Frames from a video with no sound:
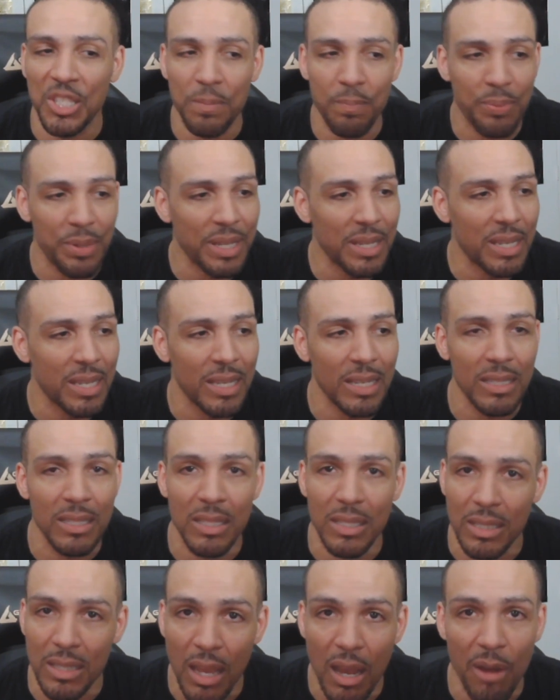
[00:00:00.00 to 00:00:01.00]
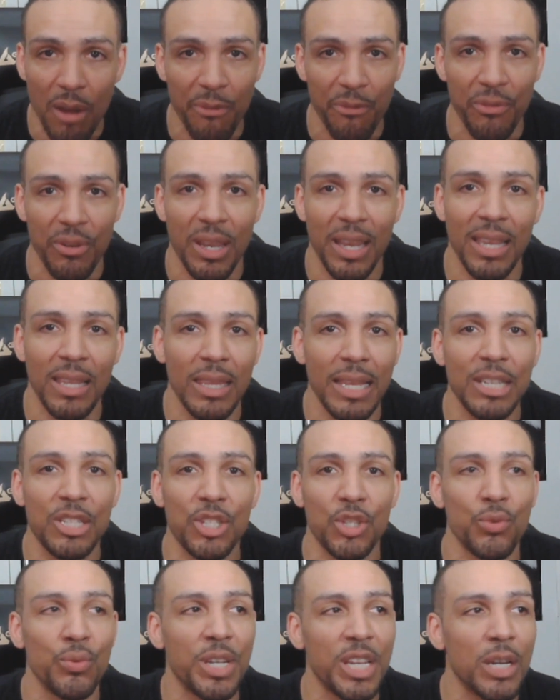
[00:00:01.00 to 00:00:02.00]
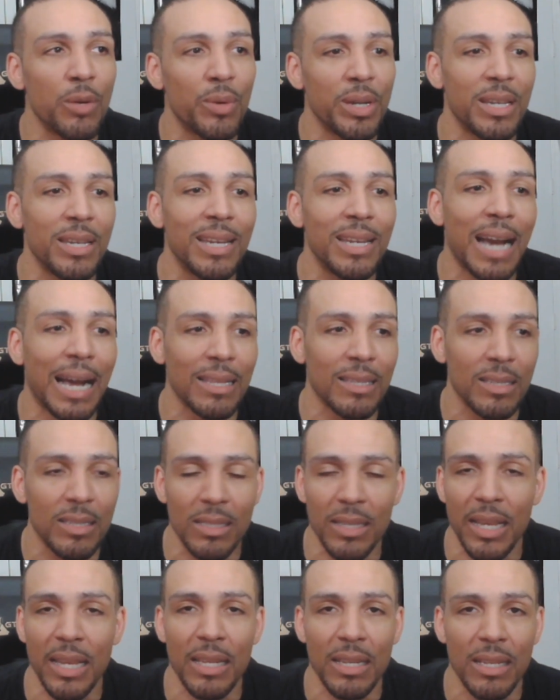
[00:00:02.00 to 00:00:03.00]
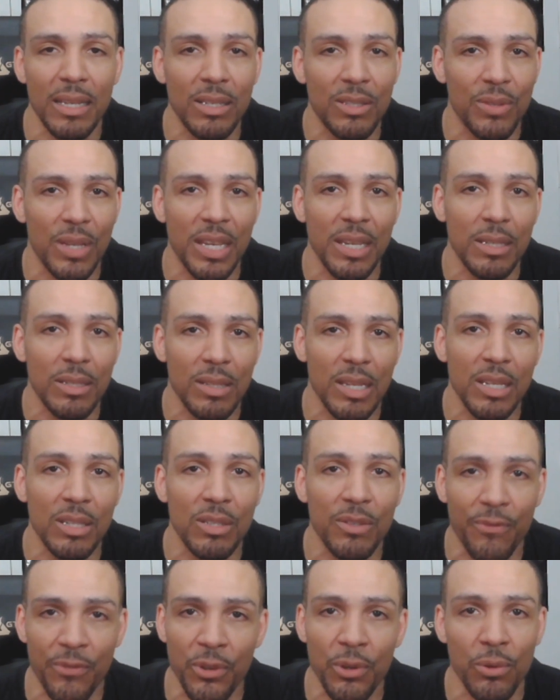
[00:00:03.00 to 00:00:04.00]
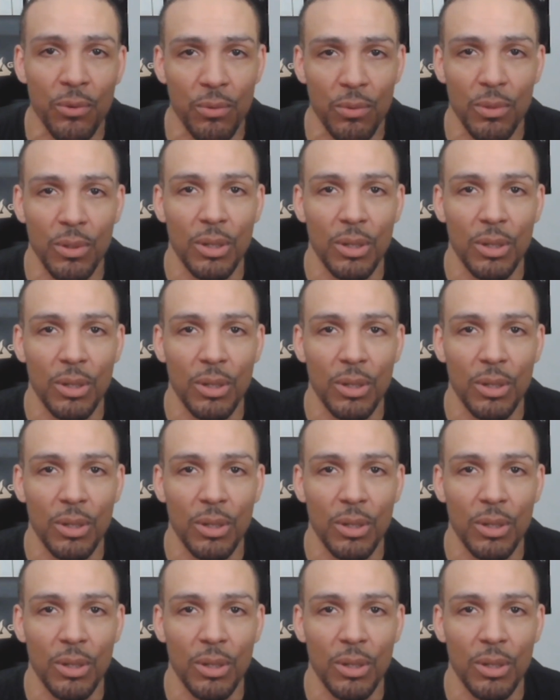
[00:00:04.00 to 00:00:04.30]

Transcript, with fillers: spit his stuff and let you hear what he got to say in his, his, his view.